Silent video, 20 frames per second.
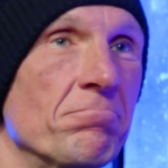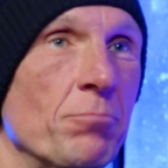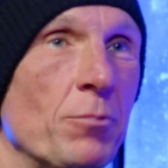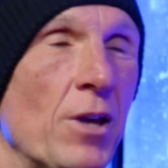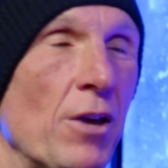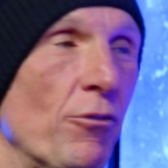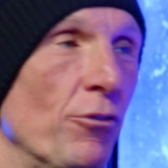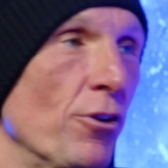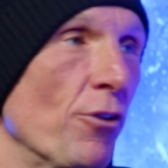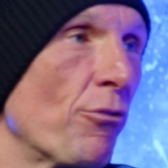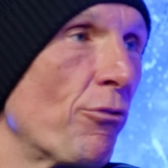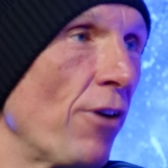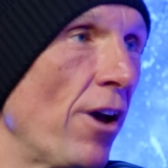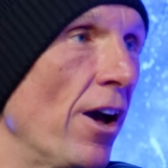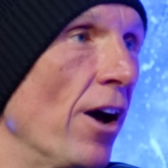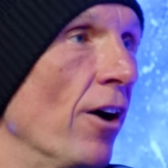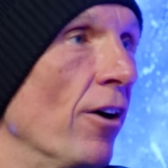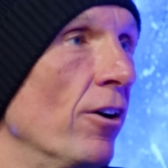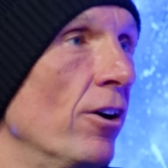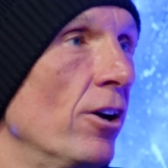given a
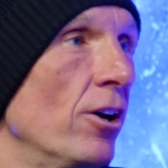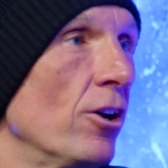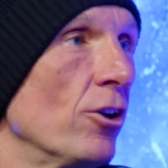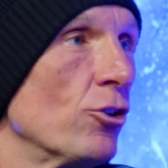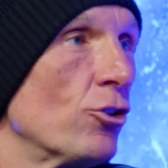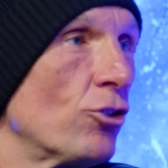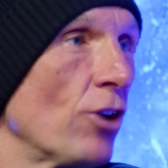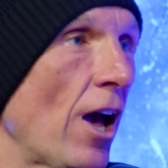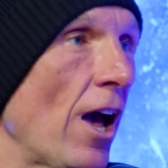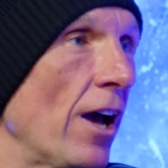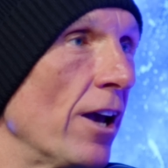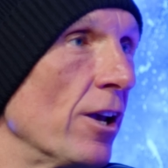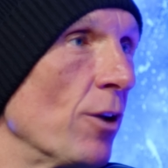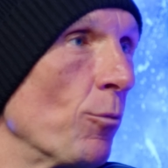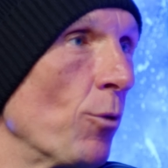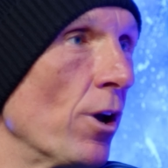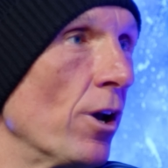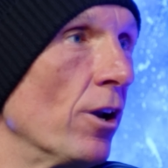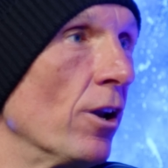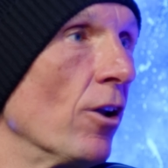fair shout at
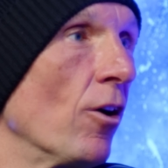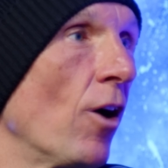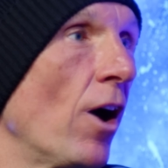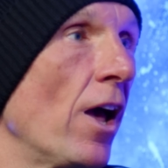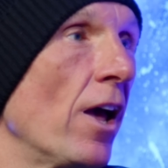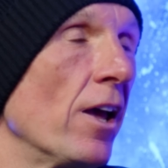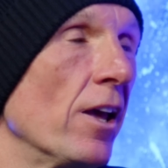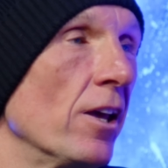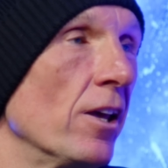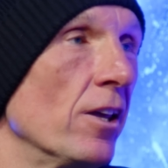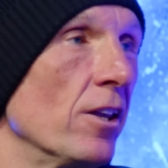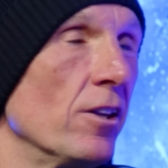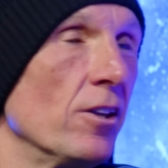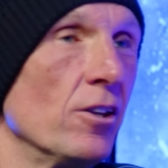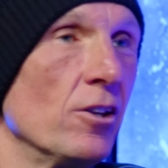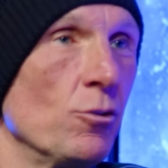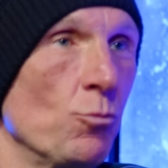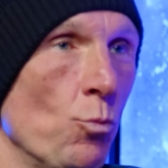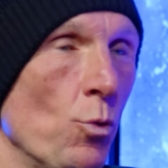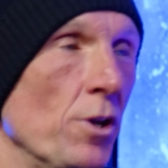it, where like
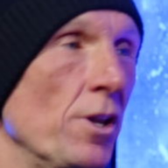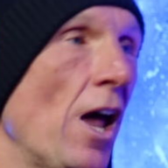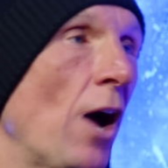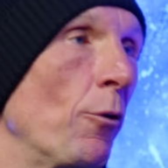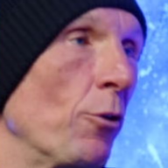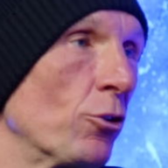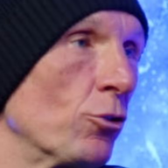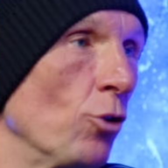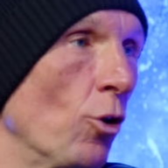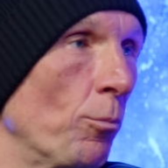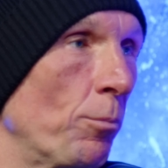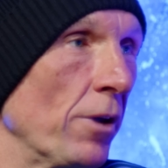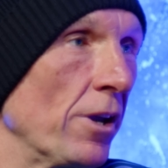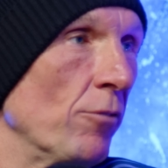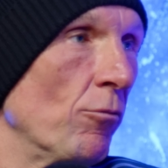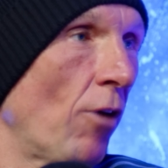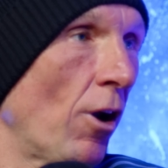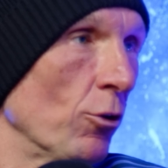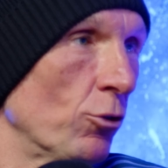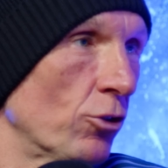we know it's not
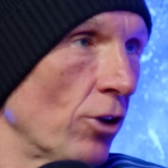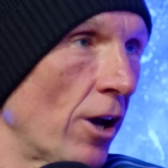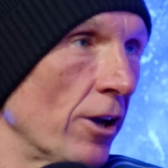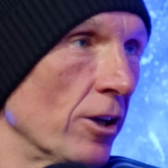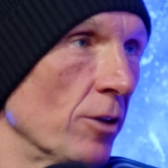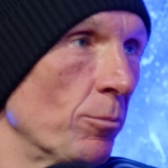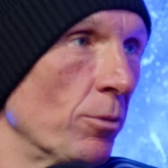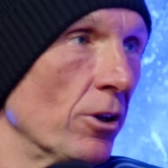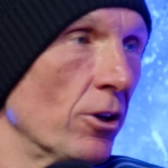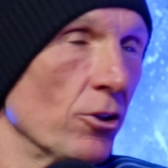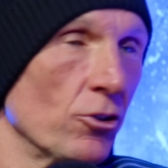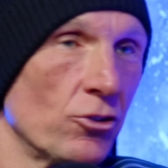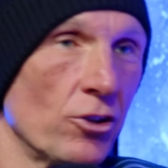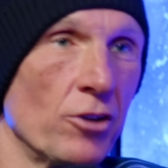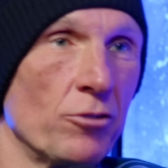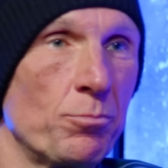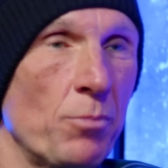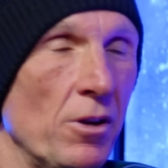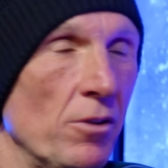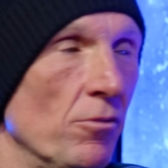being rotated because
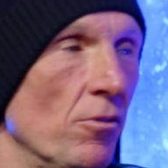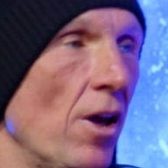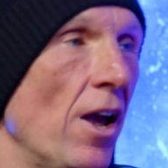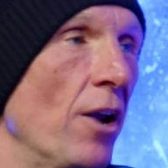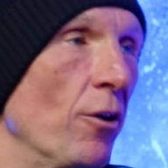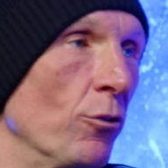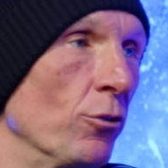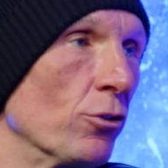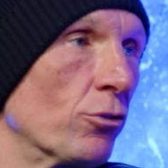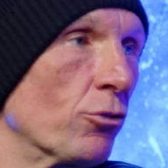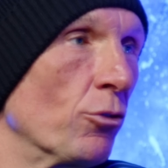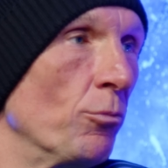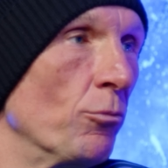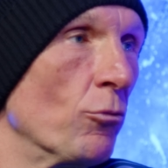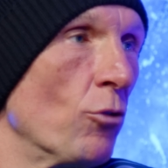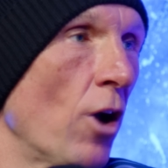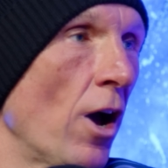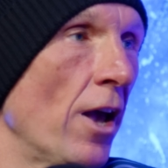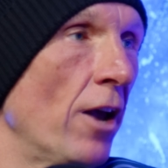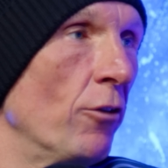there's been errors
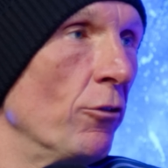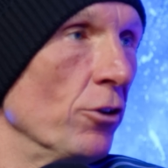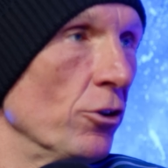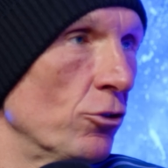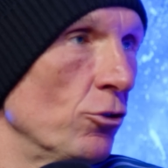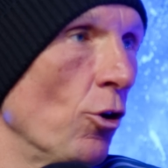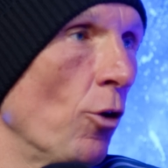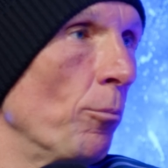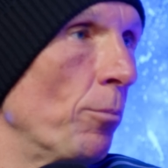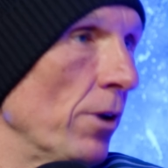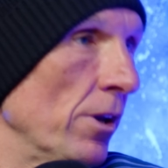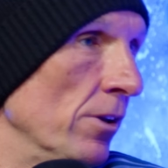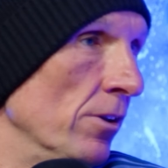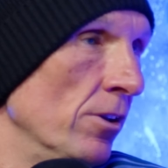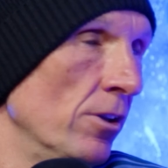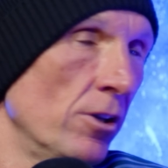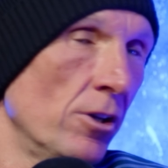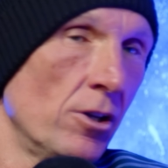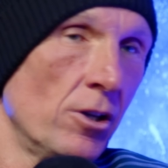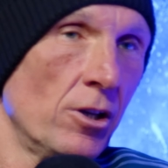from Raya and he's not
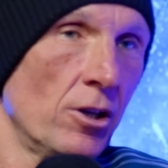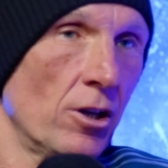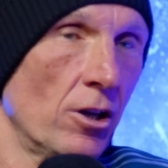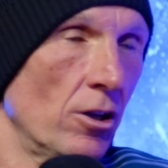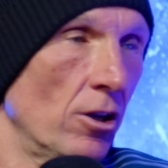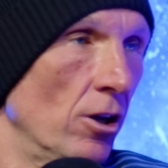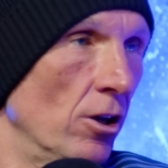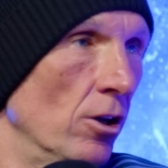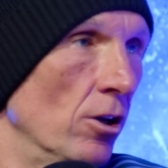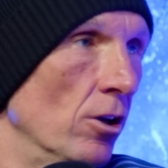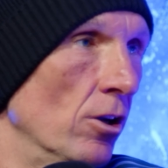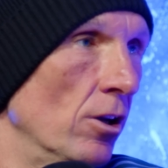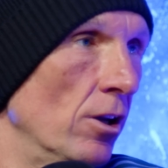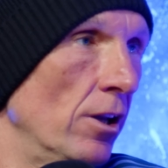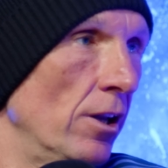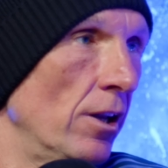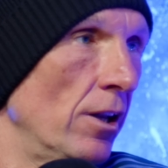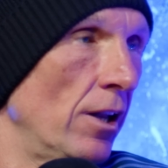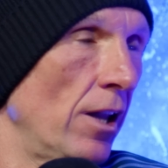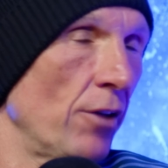been uh,
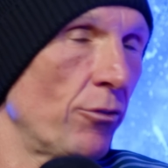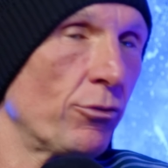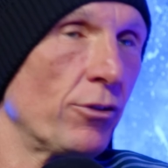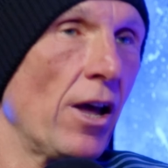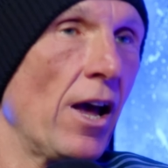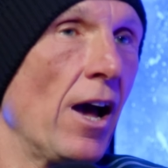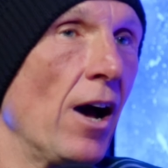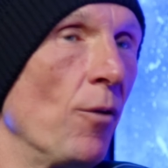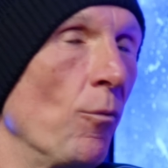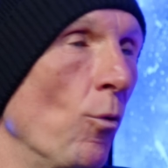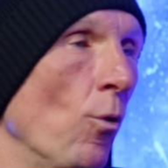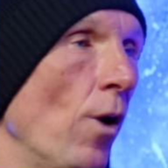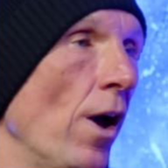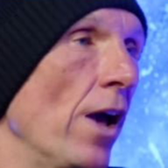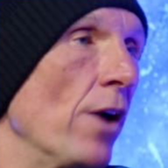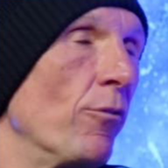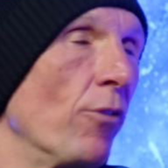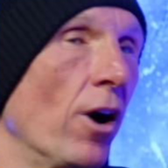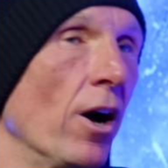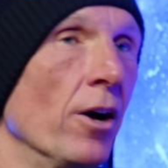left out and
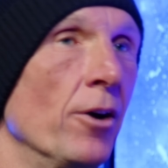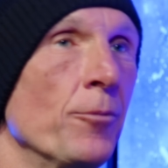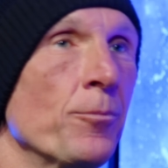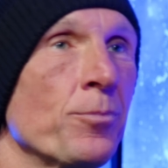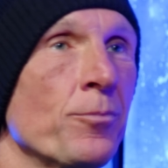whatever.